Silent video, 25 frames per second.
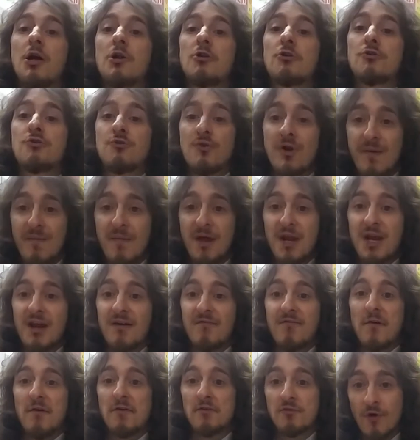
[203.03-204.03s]
Dreaming
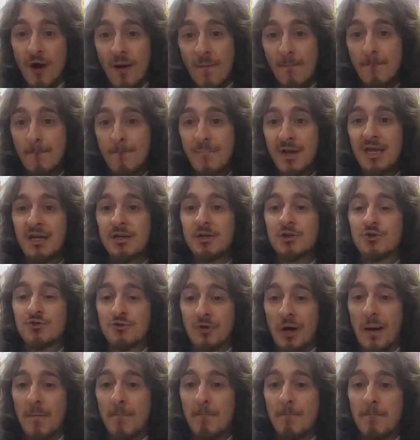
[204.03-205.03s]
of a drum beat
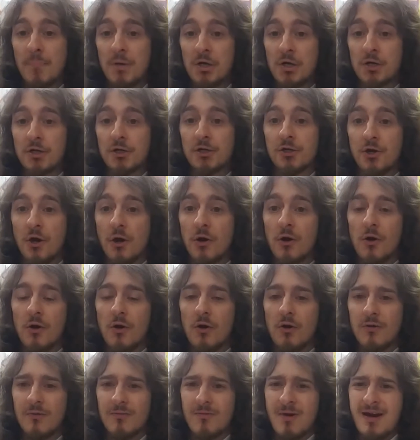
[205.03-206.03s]
drummer
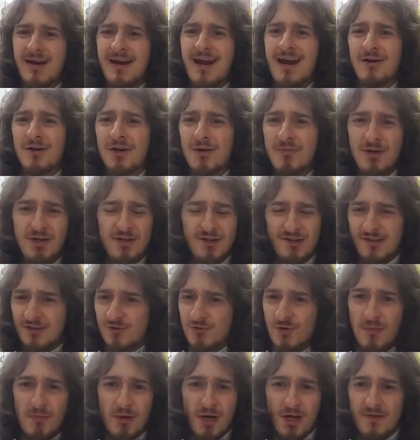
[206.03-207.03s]
girl. Right now, can we just
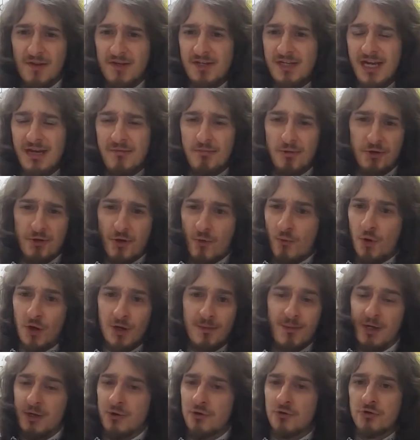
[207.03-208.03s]
drum it on the table? Don't worry
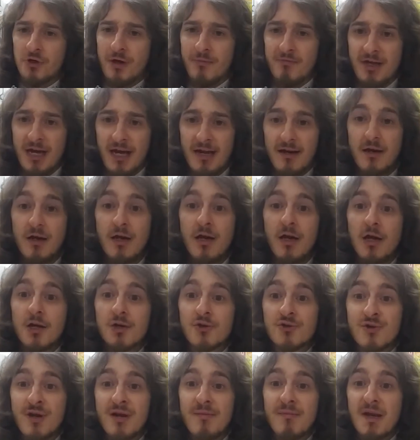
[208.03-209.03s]
about your drum yet.
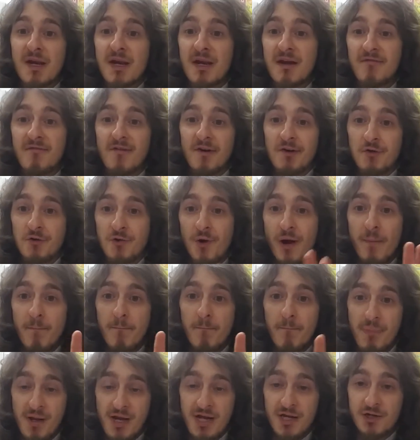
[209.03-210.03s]
Dreaming of a
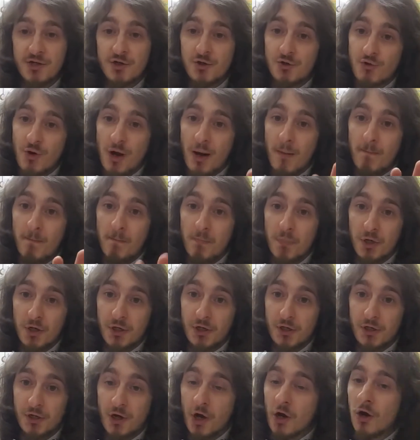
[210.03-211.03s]
drum beat
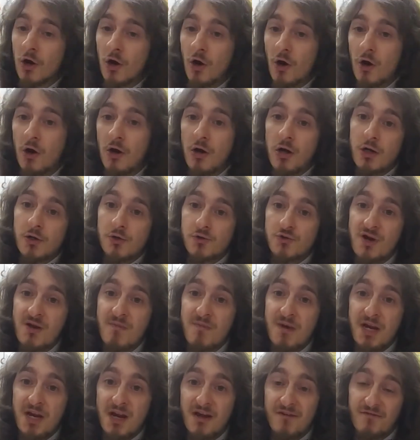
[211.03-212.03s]
drummer girl.
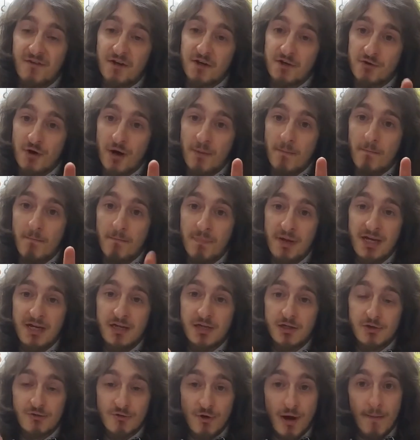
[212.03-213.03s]
Dreaming of a drum beat
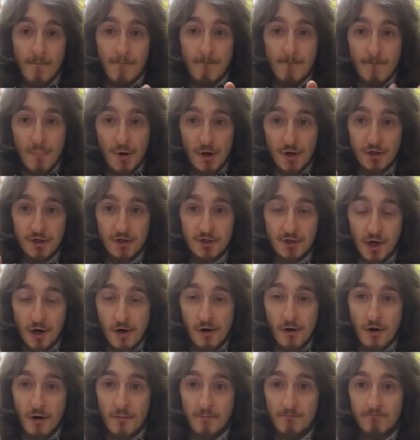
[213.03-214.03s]
drummer
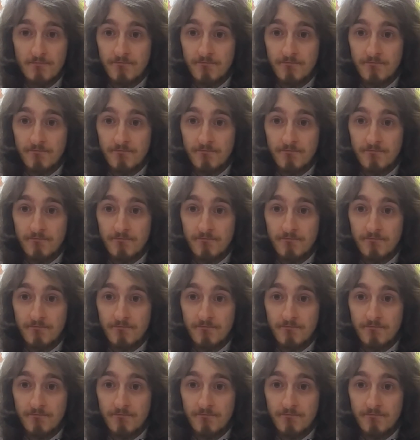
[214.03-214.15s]
girl.